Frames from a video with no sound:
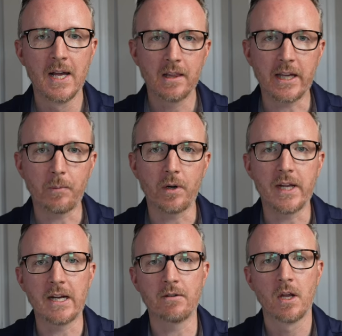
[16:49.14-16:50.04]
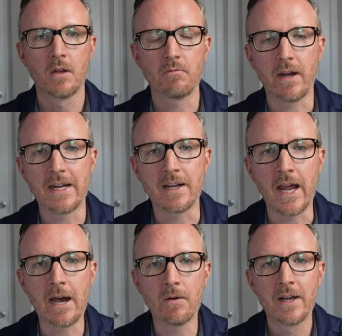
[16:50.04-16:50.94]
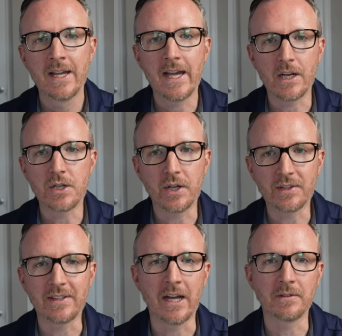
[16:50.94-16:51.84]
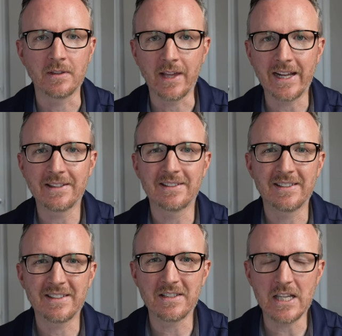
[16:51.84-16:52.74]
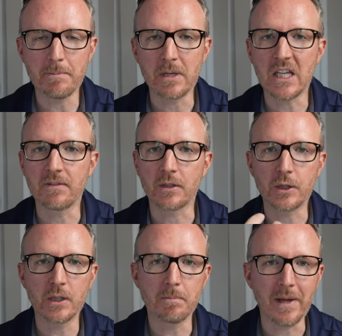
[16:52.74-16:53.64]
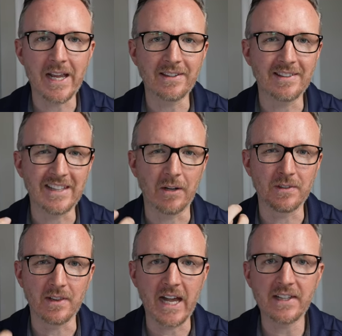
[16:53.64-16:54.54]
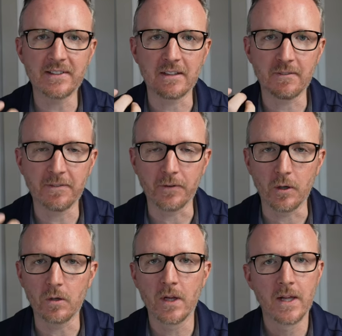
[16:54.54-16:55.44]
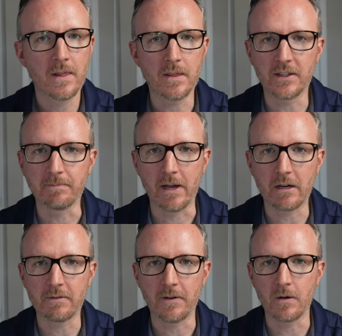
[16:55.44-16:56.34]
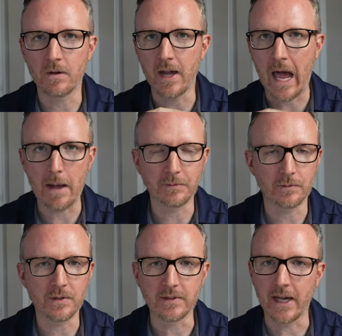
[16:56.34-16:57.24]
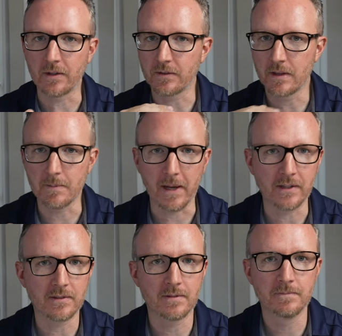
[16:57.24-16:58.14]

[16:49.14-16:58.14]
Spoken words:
like we're in right now. And it just sounds nice, deep. It gives a good bass. It sounds nice and full. This microphone absolutely sounds the best.